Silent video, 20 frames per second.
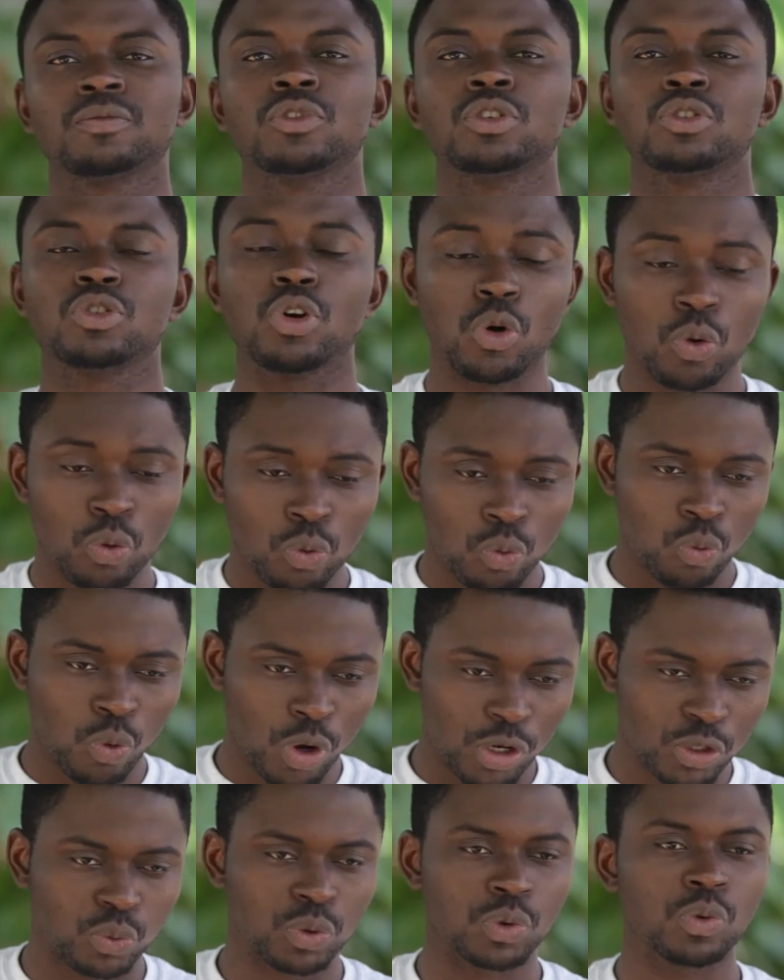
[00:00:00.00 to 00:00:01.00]
So
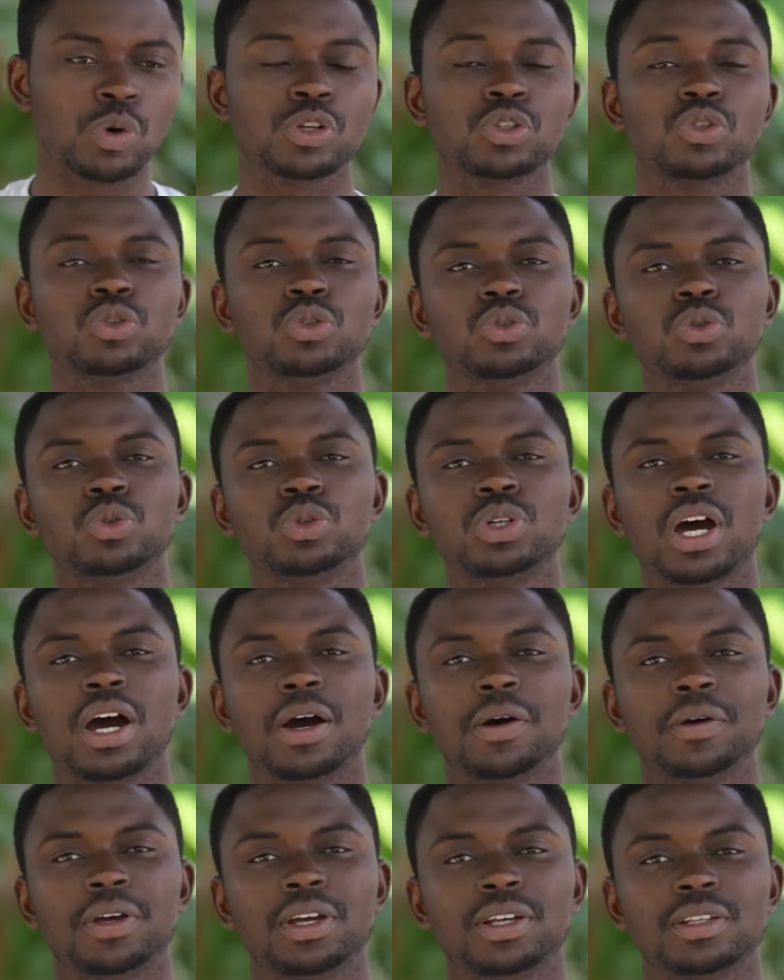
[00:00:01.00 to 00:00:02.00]
what we want to do
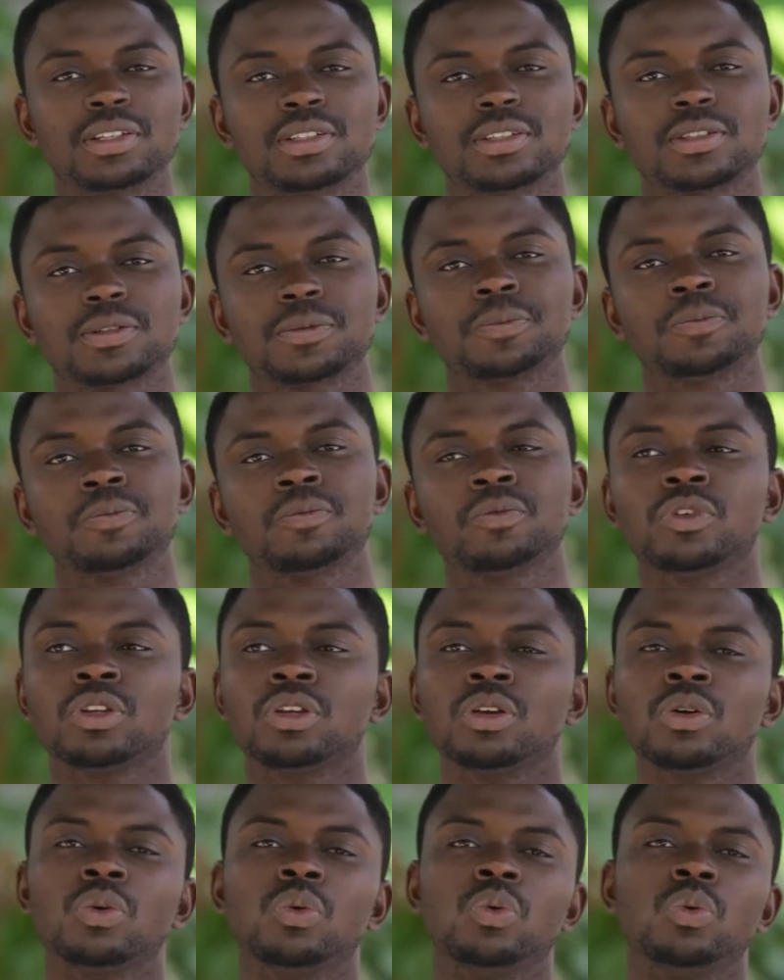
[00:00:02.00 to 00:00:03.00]
now is
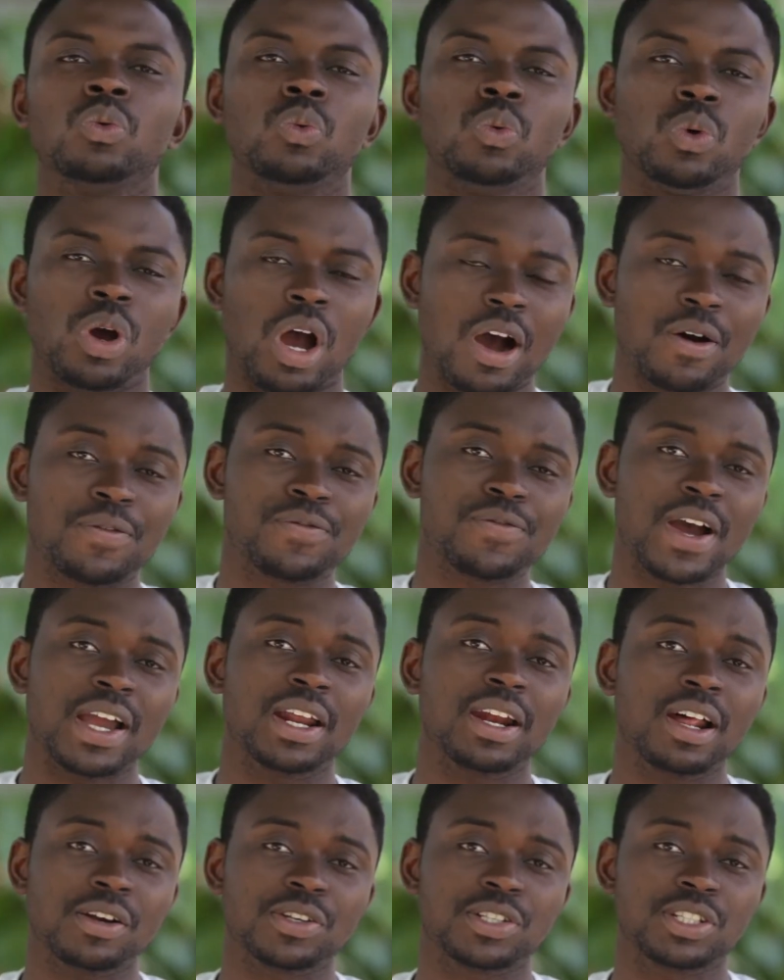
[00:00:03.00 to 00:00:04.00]
our
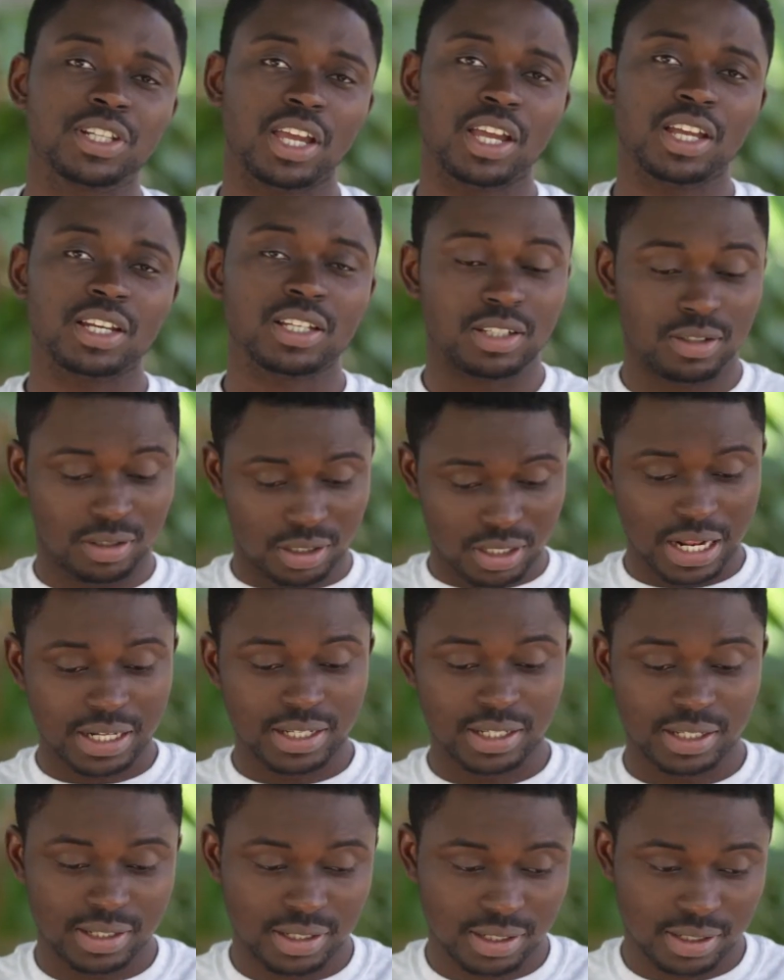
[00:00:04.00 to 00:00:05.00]
final stage that
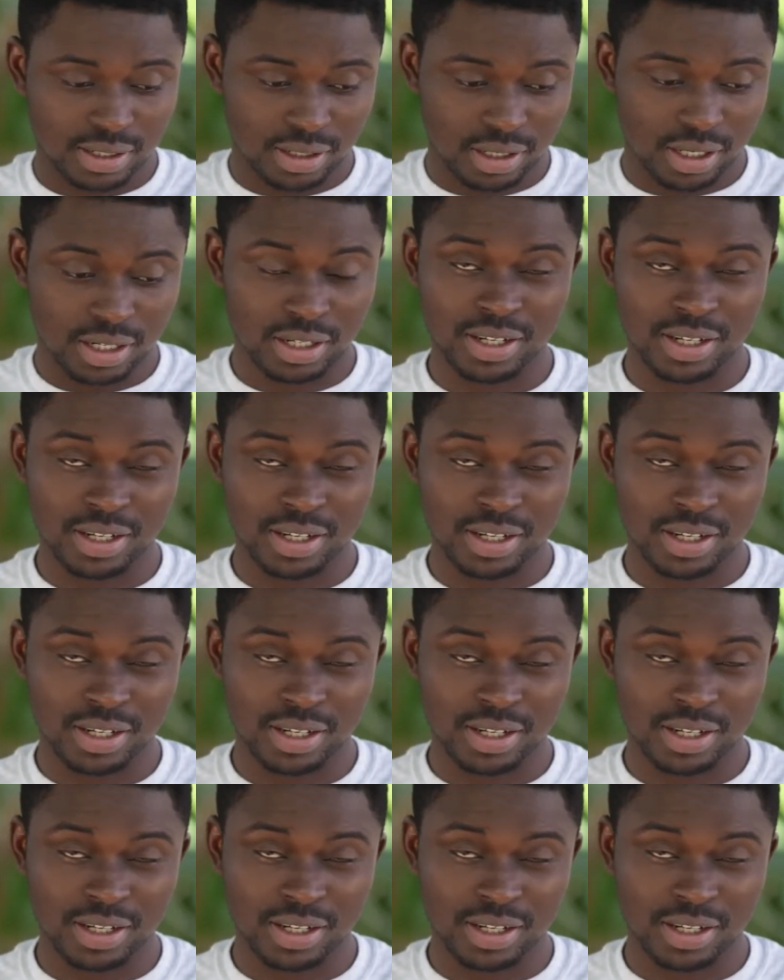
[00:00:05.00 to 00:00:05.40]
is in